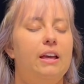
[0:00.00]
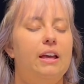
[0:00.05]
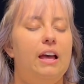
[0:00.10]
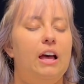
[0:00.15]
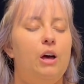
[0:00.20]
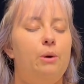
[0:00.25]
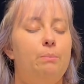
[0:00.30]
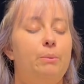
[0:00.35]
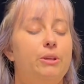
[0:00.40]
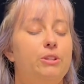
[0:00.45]

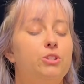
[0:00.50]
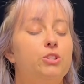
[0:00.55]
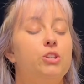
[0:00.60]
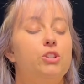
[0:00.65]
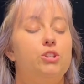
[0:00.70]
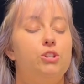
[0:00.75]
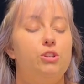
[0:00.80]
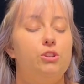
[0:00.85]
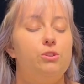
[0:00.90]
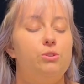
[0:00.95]
Help us to
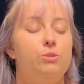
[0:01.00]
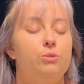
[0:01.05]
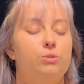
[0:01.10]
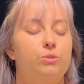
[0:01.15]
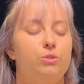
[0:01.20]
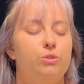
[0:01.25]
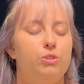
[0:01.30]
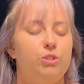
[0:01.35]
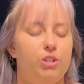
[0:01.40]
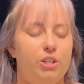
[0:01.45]

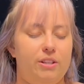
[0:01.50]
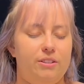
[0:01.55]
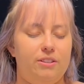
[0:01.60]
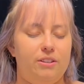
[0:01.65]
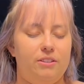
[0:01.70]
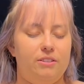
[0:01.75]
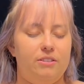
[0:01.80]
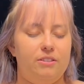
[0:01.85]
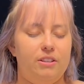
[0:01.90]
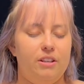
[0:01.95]
choose
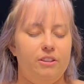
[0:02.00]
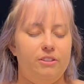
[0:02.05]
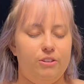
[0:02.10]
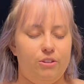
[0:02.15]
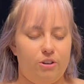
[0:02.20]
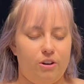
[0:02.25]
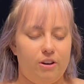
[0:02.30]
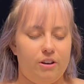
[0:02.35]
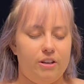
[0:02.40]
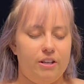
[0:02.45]
Jesus in the
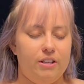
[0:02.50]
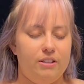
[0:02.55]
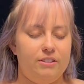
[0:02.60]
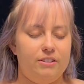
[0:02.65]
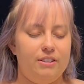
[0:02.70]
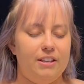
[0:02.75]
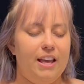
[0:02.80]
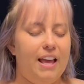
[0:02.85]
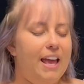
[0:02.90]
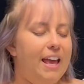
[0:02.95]
darkness